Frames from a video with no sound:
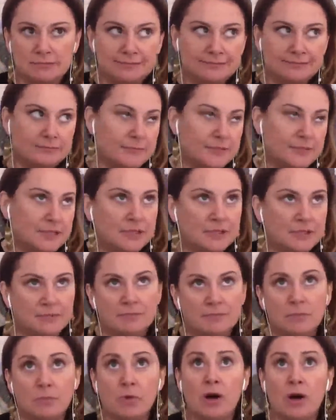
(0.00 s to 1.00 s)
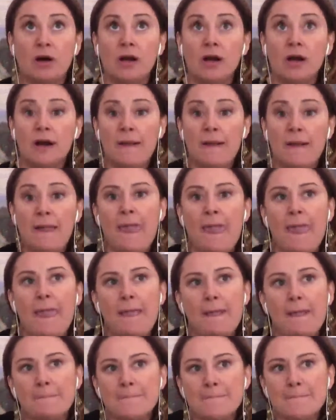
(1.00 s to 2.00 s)
mentorship and
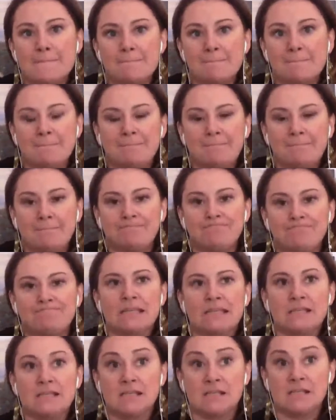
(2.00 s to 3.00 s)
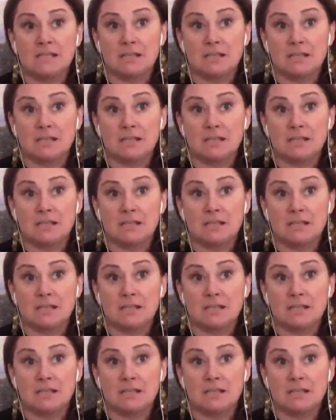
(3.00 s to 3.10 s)
support. And